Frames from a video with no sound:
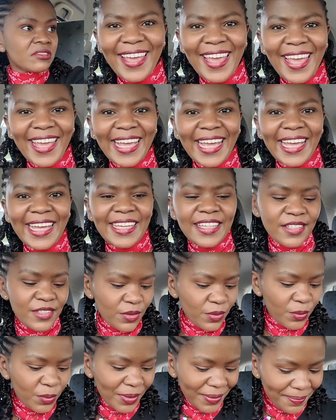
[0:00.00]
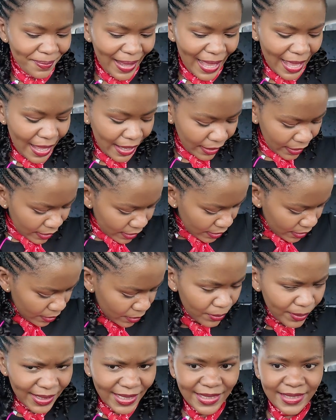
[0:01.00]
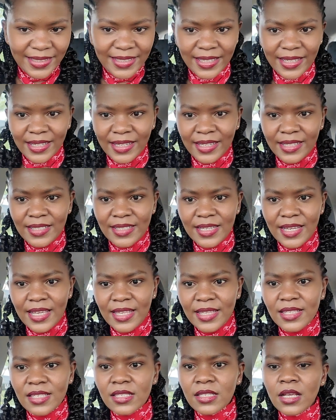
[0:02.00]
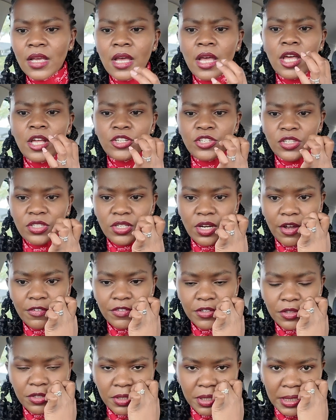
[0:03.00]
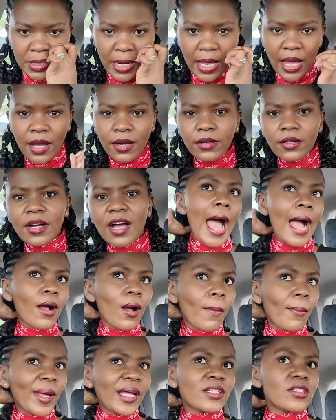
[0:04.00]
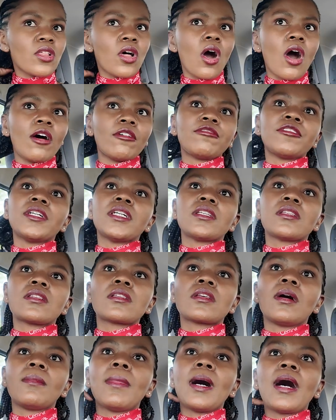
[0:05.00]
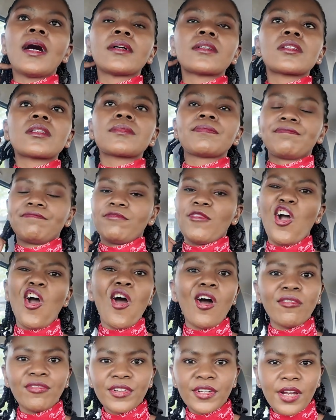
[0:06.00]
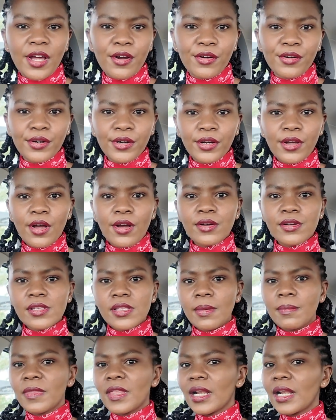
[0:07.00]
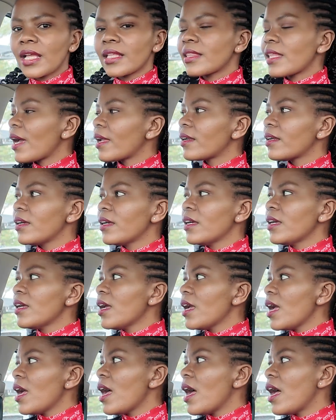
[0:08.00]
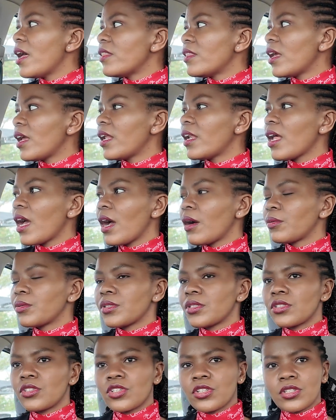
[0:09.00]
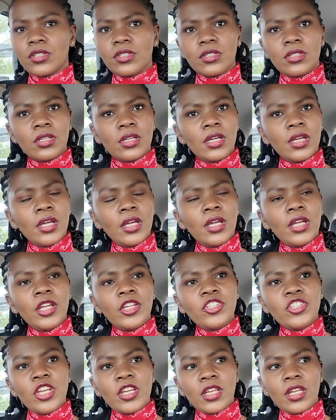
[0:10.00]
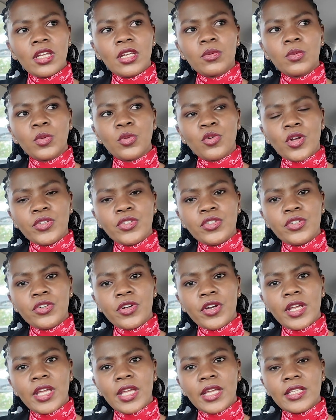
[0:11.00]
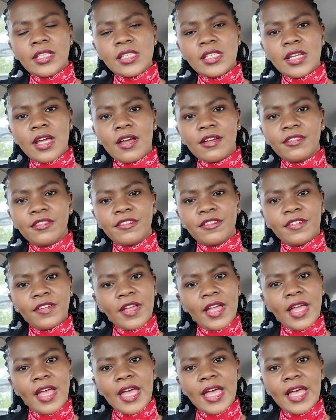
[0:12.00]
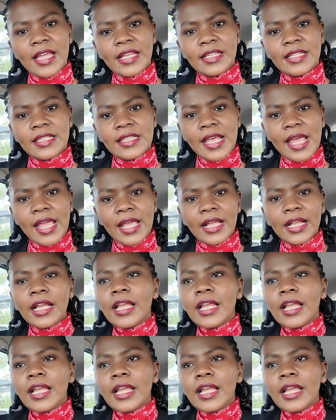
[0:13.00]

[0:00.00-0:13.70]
Hey guys, we're back. We did it. It's just after 3 now. I got back to the office about half an hour ago or something like that, and then I was just checking in with rostering and stuff and saying